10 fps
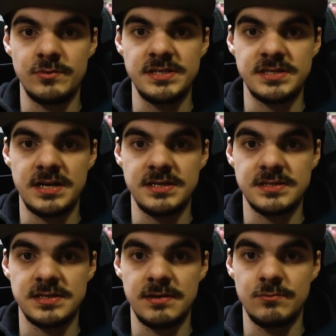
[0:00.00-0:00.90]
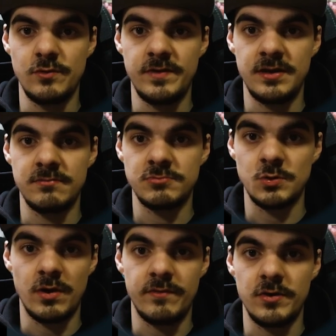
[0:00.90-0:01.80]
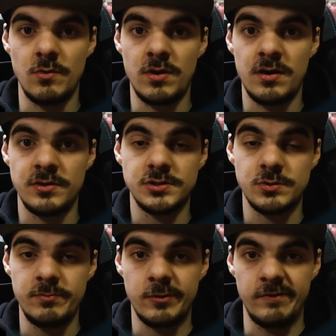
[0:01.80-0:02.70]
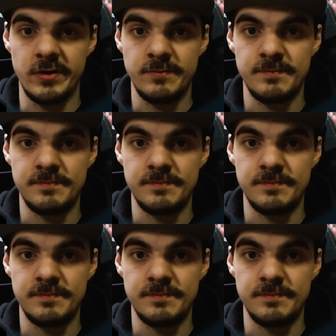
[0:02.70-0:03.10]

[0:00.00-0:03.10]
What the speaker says: resize and move it to wherever you want on the screen preview.